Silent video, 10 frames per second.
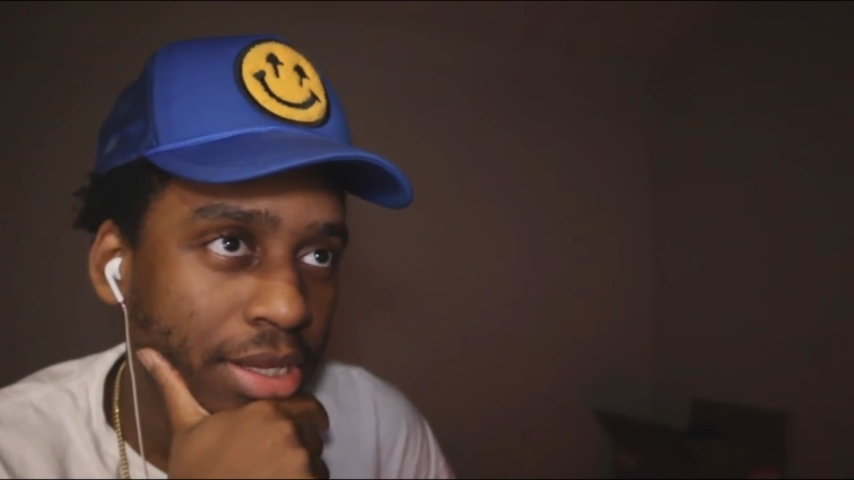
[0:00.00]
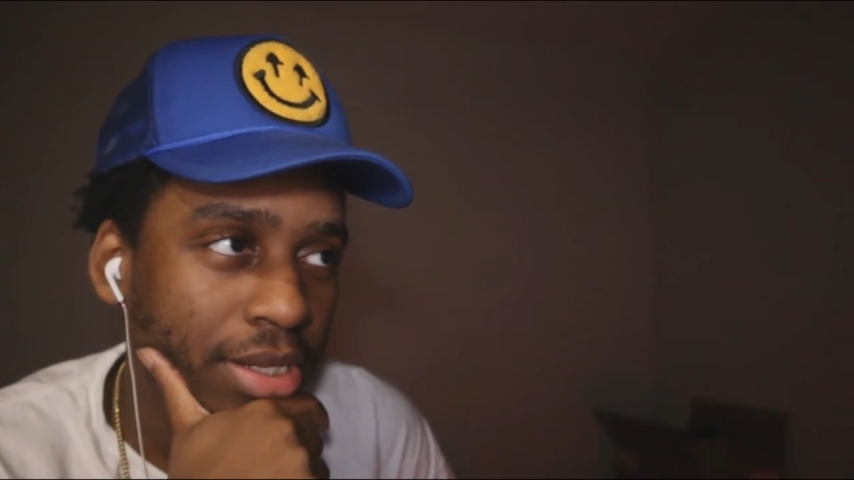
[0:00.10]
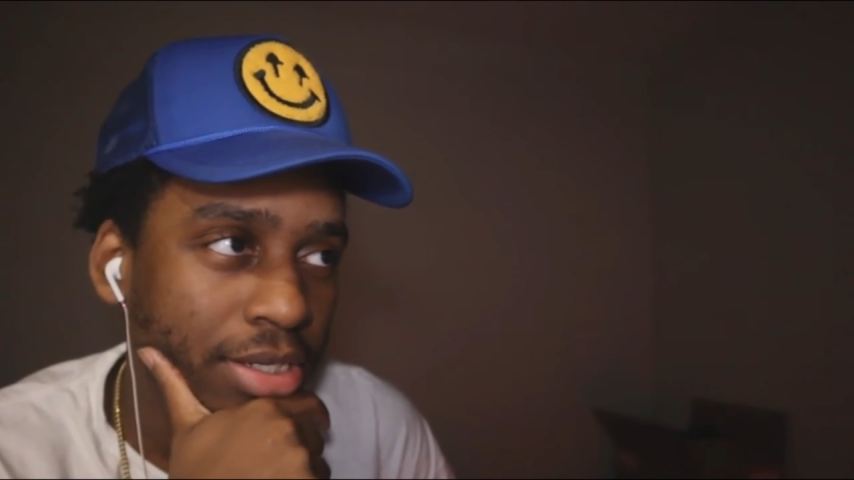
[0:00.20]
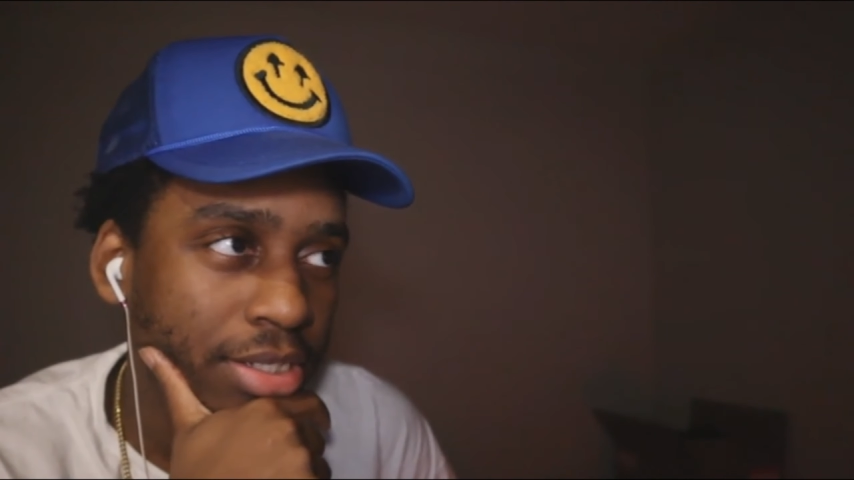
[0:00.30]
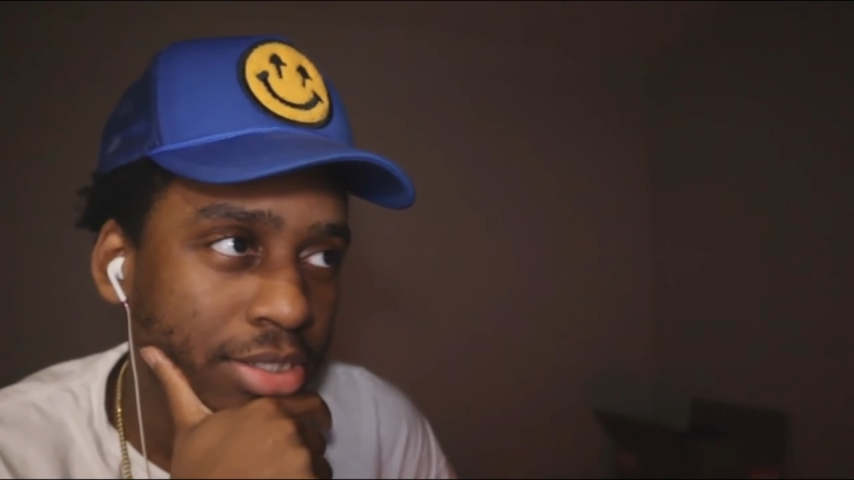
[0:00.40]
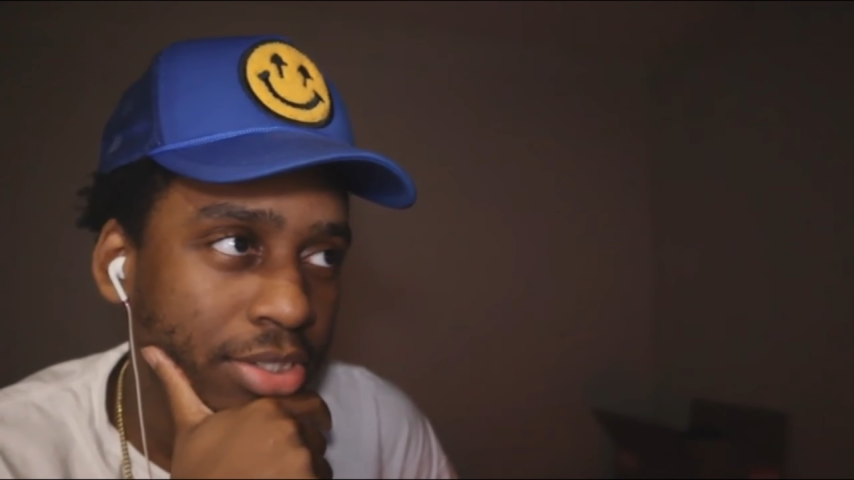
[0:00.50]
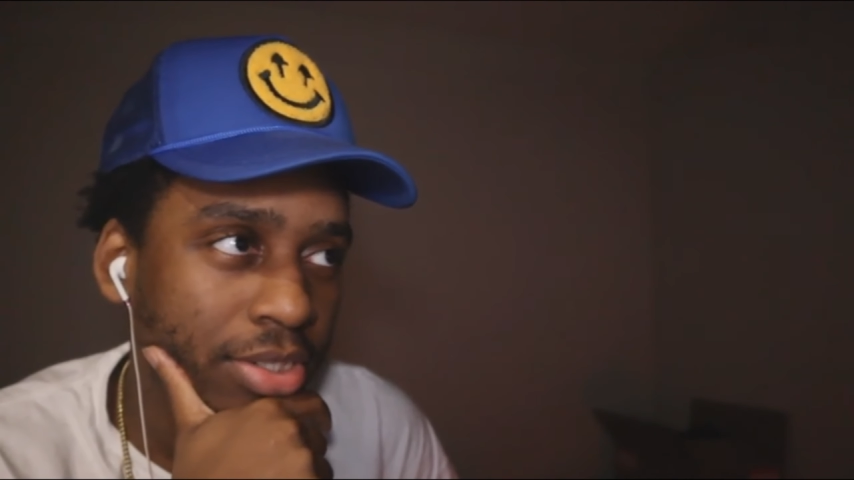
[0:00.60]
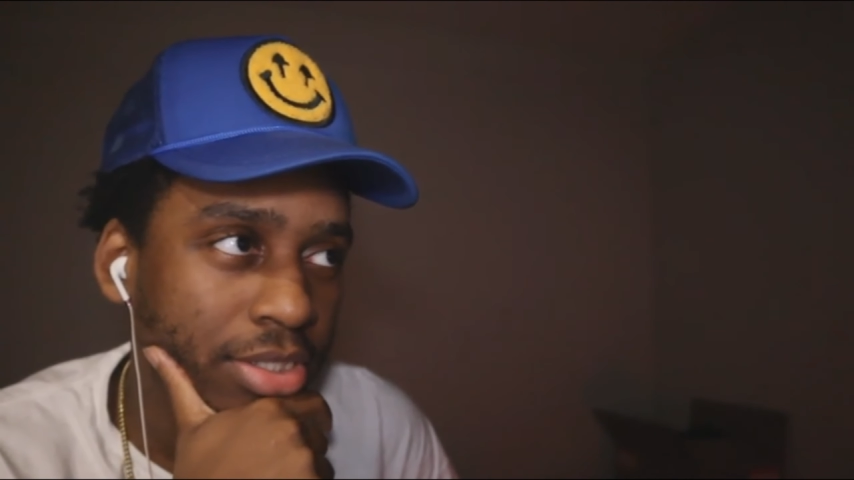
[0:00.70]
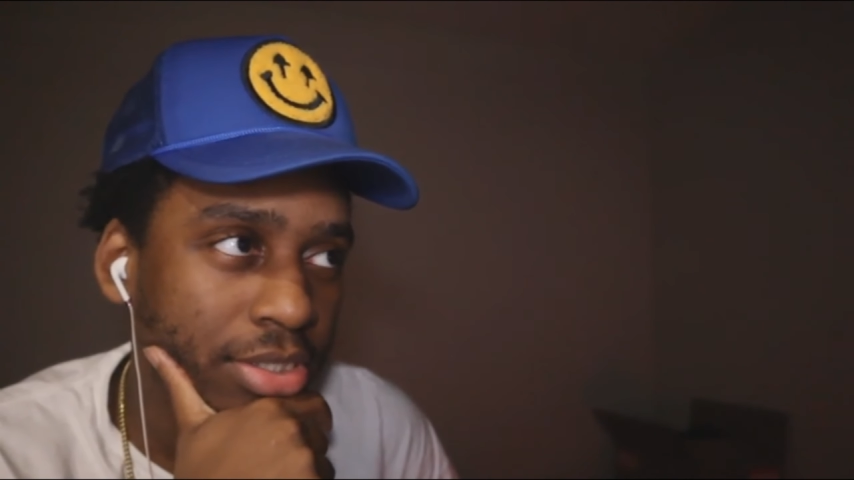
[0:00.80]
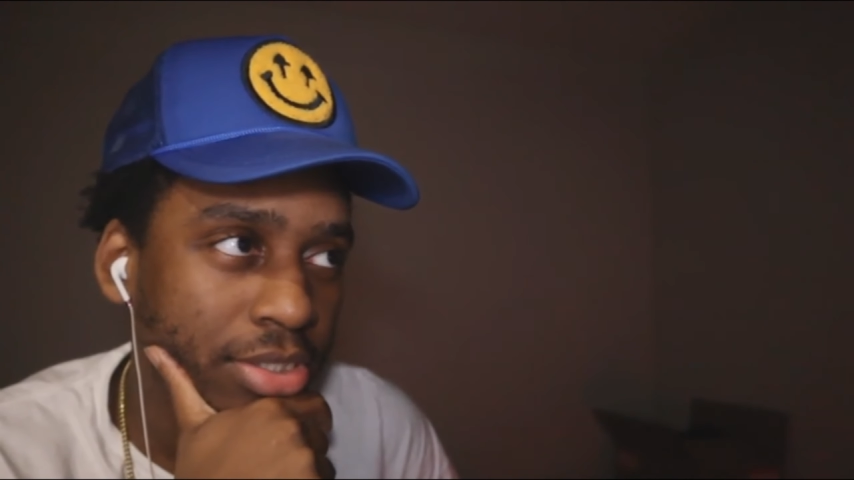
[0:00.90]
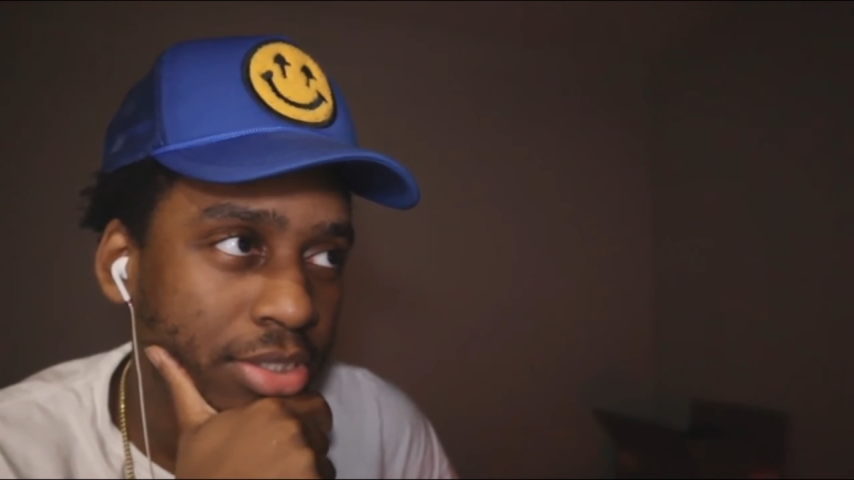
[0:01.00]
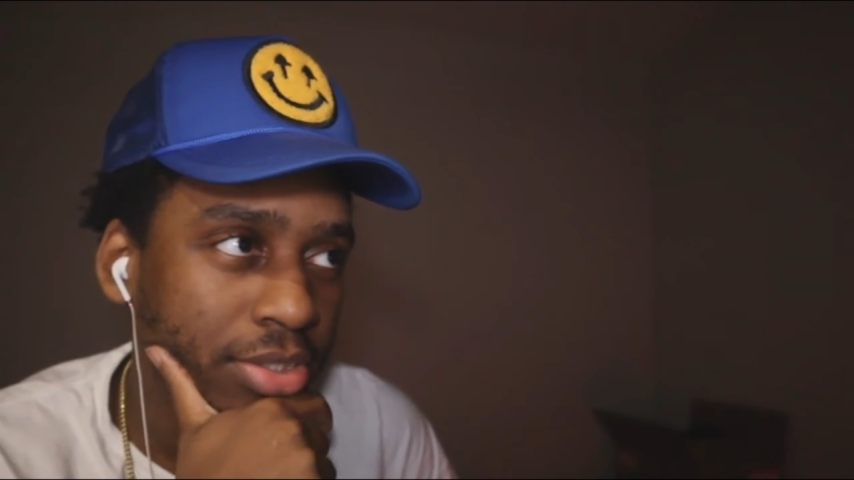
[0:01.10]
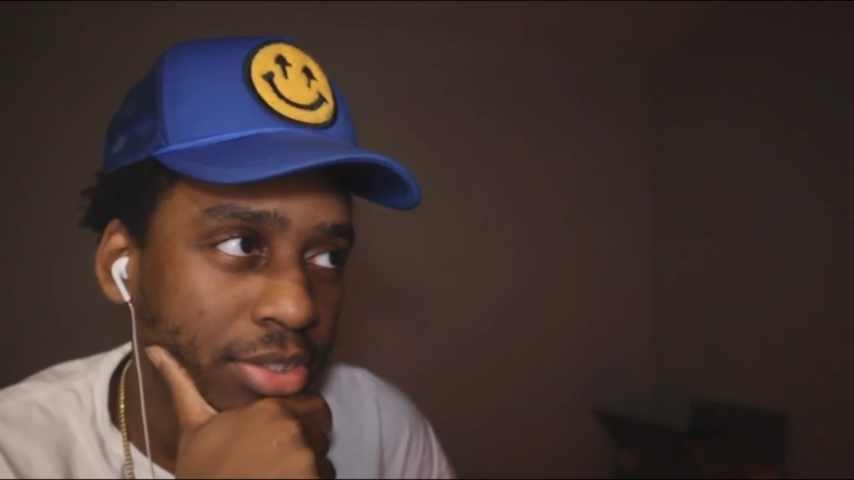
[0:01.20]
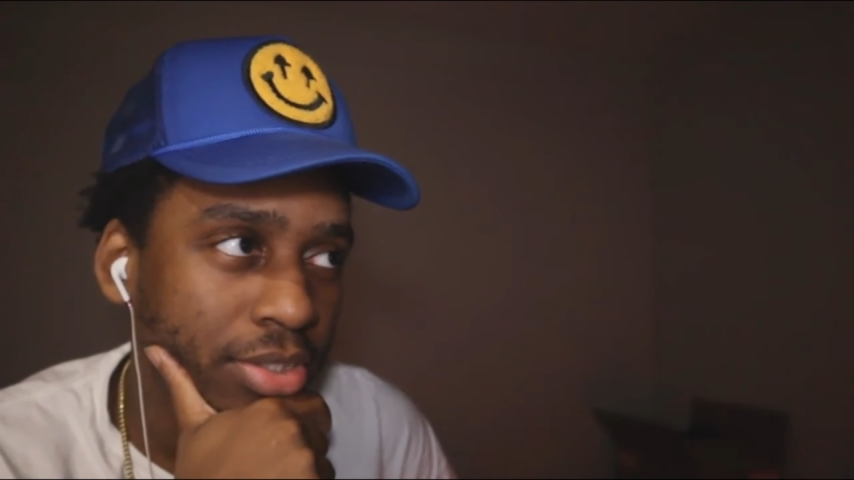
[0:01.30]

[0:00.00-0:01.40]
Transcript: Goodness gracious.